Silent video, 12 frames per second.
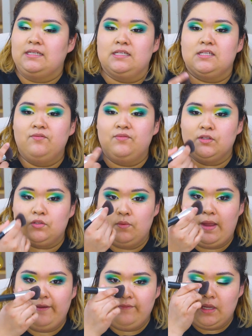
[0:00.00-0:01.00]
It doesn't feel too
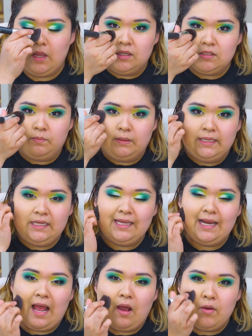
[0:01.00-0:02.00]
heavy. When I was blending
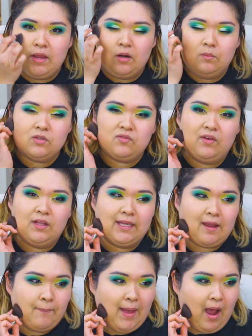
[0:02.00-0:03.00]
it out, it almost felt
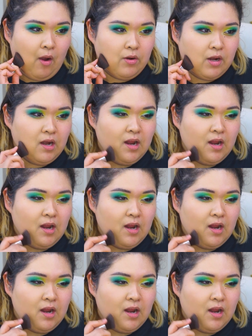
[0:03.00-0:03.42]
like a powder,